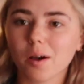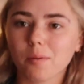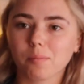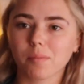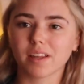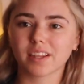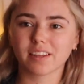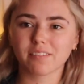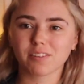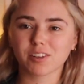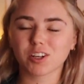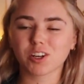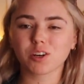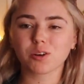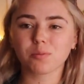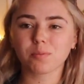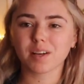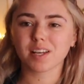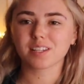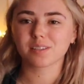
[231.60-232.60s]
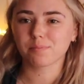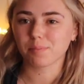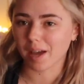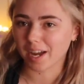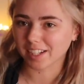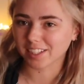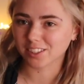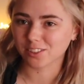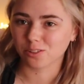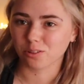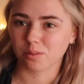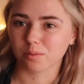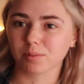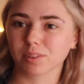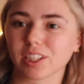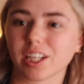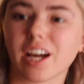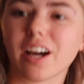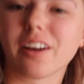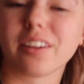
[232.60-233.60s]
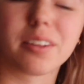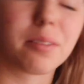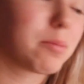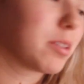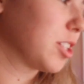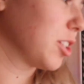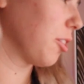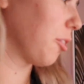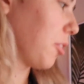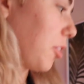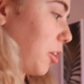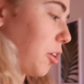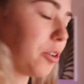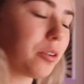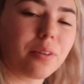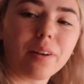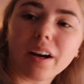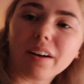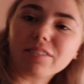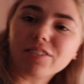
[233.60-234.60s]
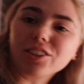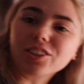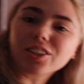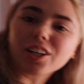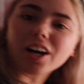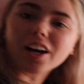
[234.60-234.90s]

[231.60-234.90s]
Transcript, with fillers: My living room is back to normal now. Let me show you. I've just